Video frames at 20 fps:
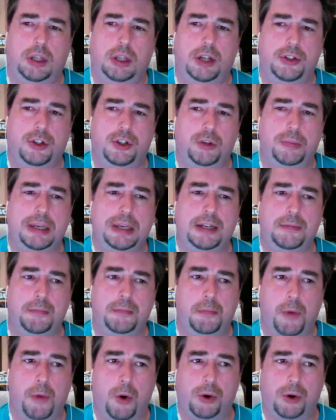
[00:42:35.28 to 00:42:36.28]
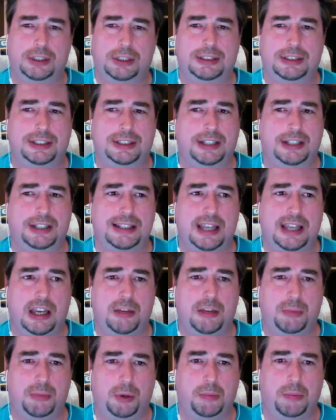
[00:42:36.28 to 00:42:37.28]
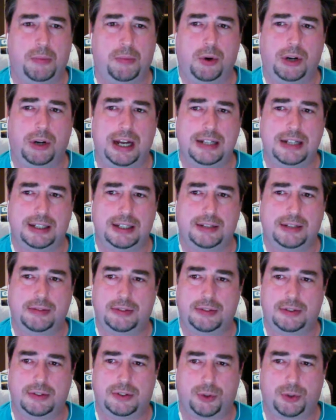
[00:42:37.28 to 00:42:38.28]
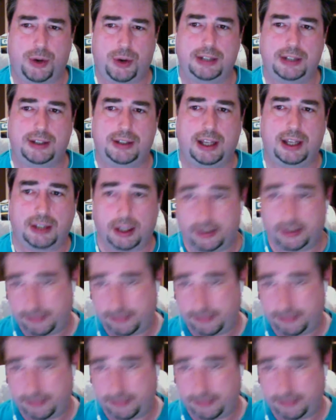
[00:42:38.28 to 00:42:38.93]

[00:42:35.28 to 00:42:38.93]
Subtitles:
Do you mean more in tonight's game or more as in trade deadline?